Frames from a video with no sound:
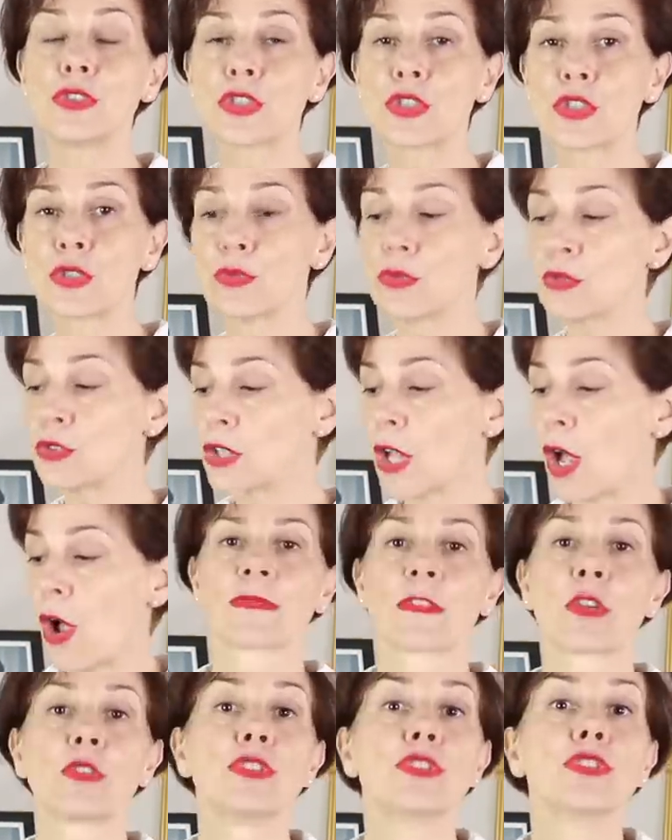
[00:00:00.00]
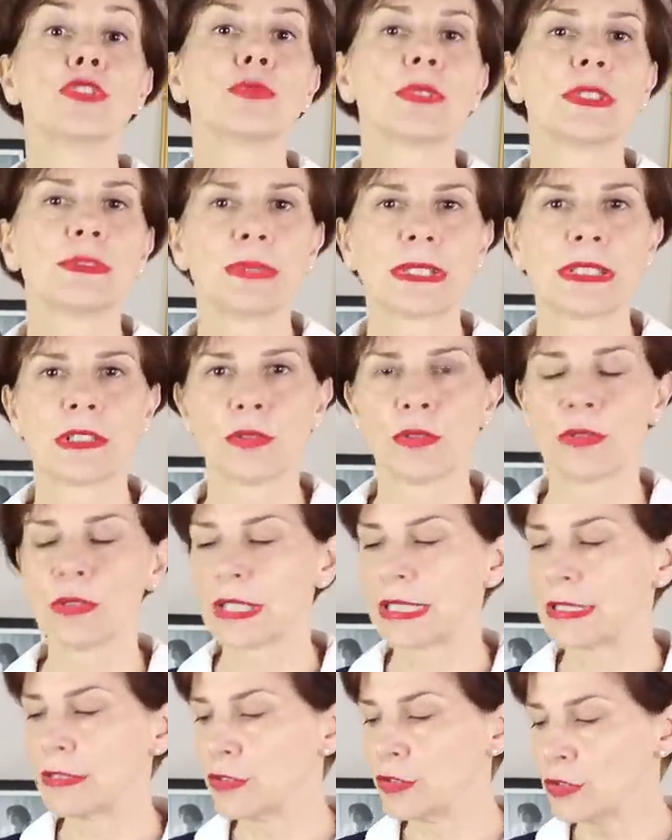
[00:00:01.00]
shoes or nude, what we call
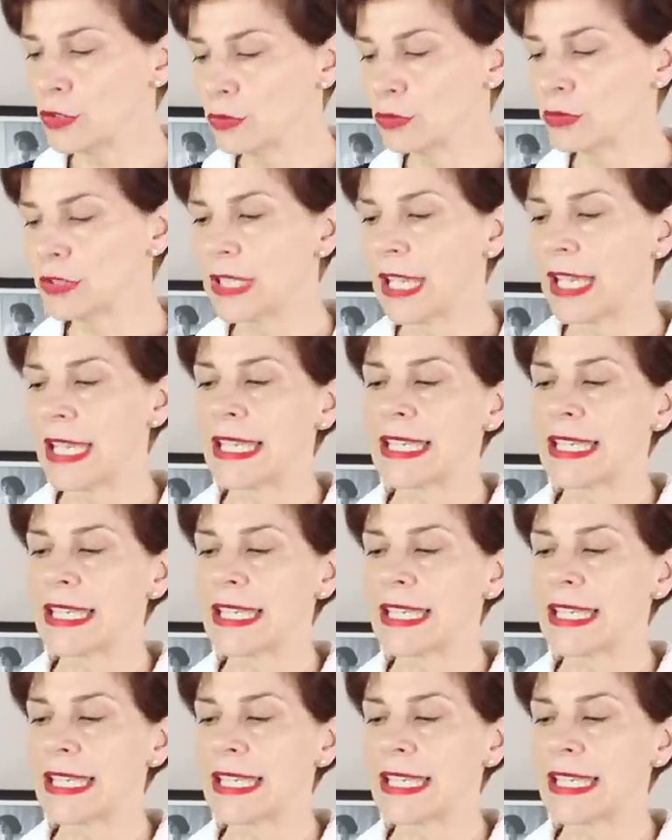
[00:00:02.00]
nude,